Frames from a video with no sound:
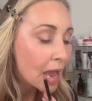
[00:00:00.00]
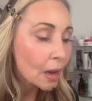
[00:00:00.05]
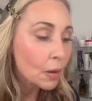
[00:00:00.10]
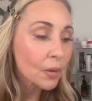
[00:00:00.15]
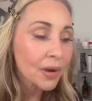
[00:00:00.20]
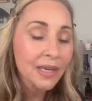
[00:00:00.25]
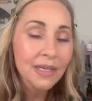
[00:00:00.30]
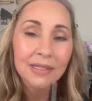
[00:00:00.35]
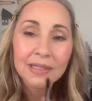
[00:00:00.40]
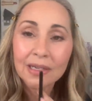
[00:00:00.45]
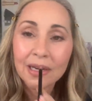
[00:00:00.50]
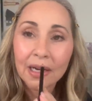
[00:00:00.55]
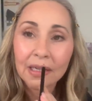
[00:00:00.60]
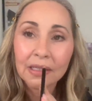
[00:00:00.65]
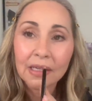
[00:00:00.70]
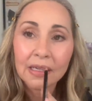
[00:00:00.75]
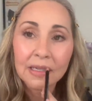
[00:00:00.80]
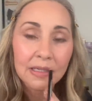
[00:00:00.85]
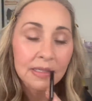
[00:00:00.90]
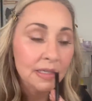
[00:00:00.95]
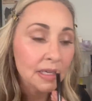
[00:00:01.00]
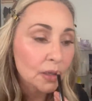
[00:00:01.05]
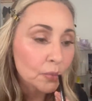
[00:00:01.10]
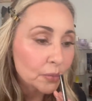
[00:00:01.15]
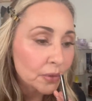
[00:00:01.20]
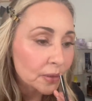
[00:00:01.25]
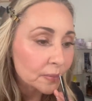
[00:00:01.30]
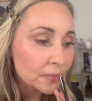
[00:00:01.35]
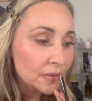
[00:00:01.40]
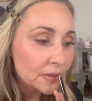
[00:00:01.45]
Why does God let us
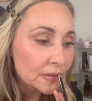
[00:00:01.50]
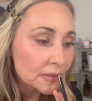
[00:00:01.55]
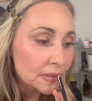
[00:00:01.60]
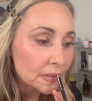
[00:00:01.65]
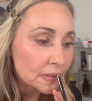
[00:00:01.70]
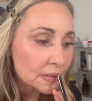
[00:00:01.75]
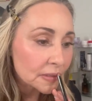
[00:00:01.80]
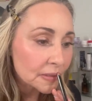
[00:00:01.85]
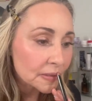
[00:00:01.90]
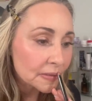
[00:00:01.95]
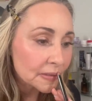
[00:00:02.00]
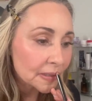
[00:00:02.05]
get pimples into